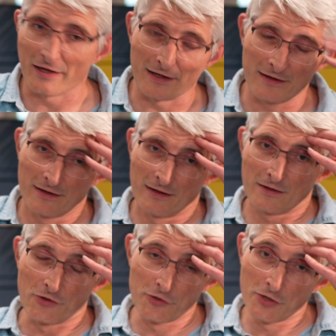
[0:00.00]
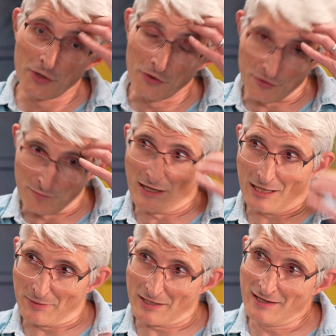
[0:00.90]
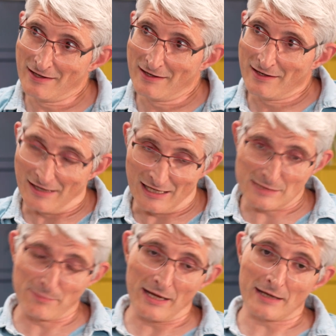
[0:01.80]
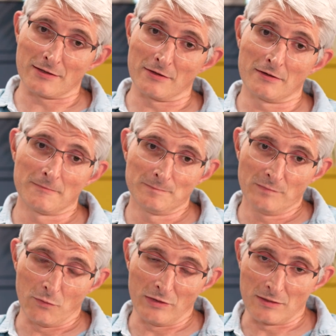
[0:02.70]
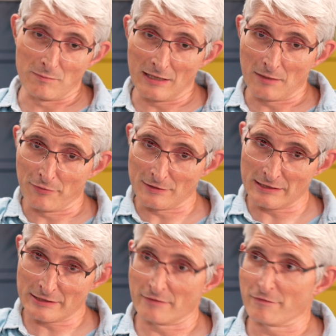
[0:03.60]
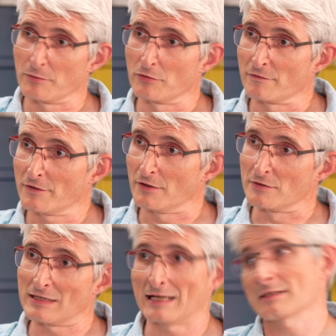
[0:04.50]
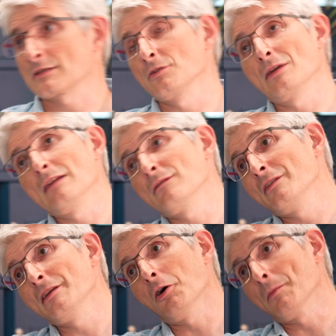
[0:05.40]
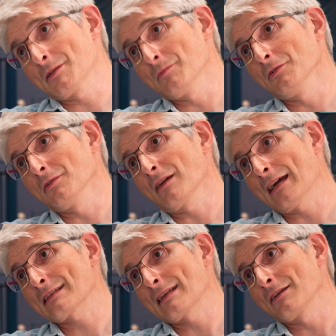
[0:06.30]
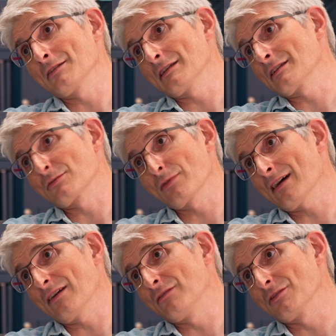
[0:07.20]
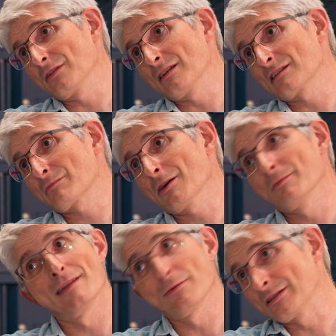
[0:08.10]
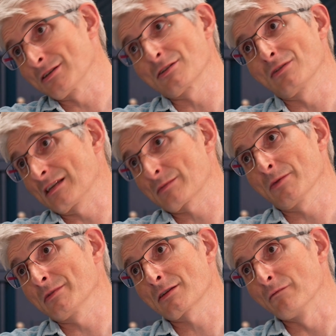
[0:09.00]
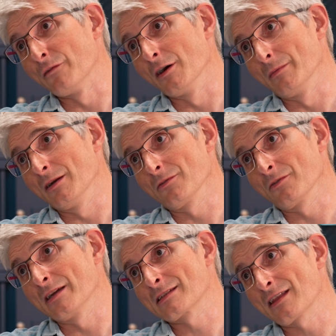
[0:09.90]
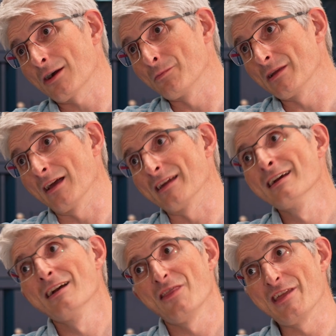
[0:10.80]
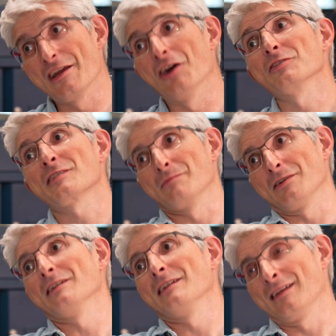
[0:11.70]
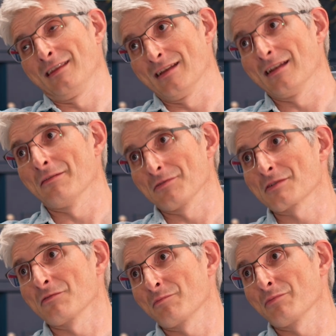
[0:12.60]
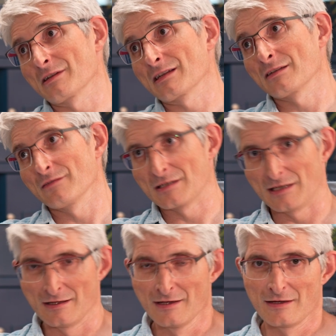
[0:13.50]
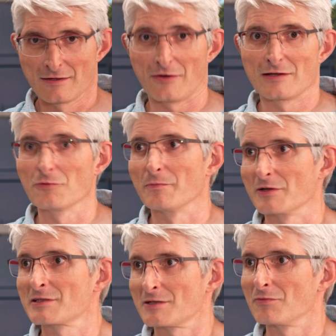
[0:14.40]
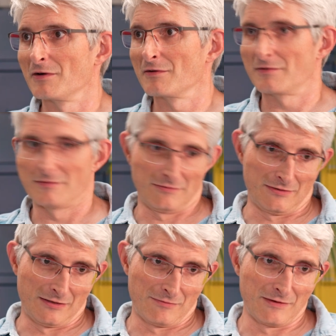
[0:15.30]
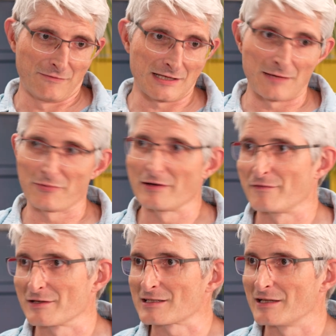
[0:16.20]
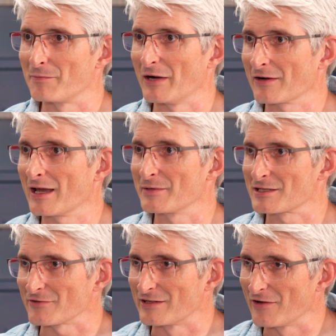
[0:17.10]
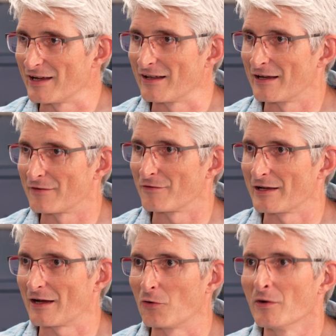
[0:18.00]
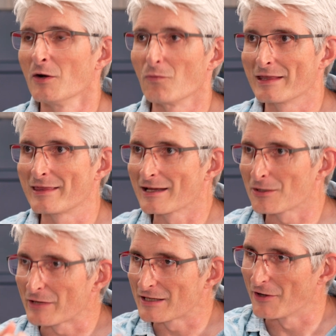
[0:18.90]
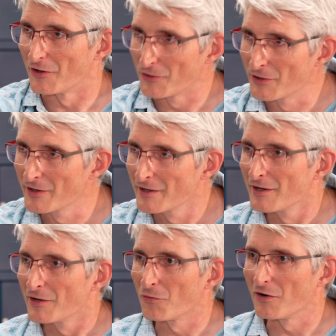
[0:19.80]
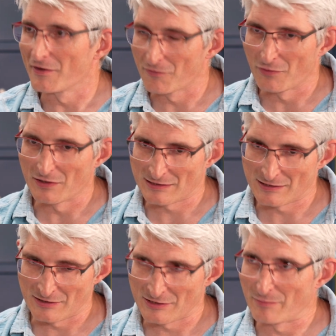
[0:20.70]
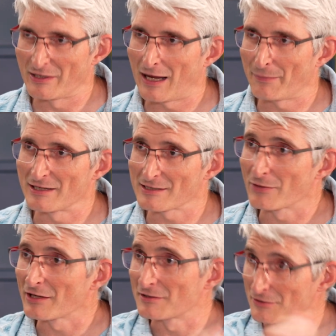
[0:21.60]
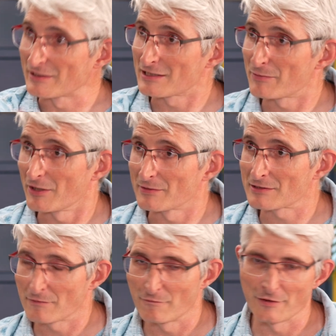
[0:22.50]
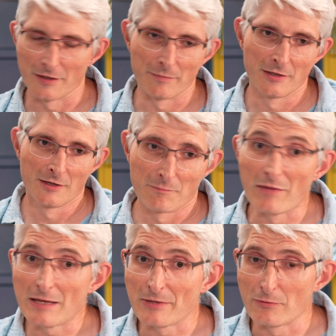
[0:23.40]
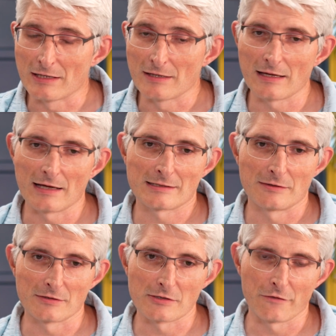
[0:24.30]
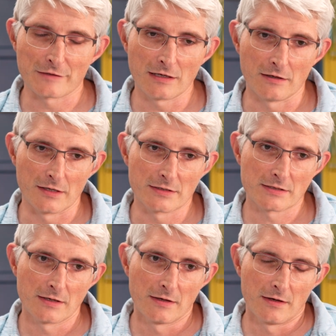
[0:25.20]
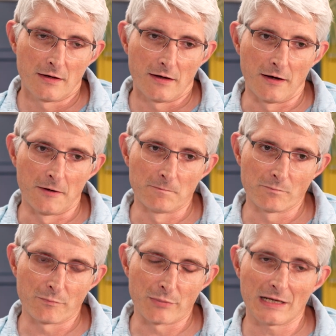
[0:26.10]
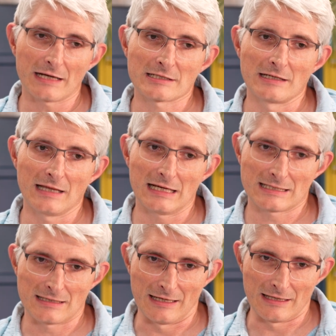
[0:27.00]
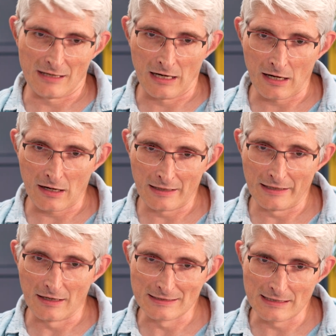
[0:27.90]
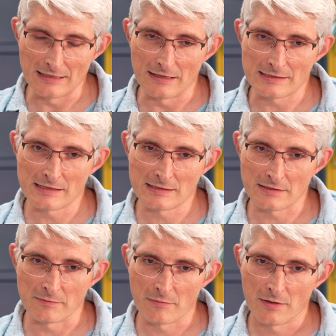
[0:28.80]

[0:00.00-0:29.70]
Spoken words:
Then you could maybe expect that we could make a prediction from all of those as to even the optimal assay conditions without even doing an experiment. Then we just do an experiment to confirm it, right? So that would be like the ultimate in the levels of predictivity, going almost to what, you know, you've said previously about chemistry, right? Like, oh, we think we know what should be happening, so we're going to do an experiment to confirm. Maybe we can get to those lofty heights. But actually, that's like a highly idealized system.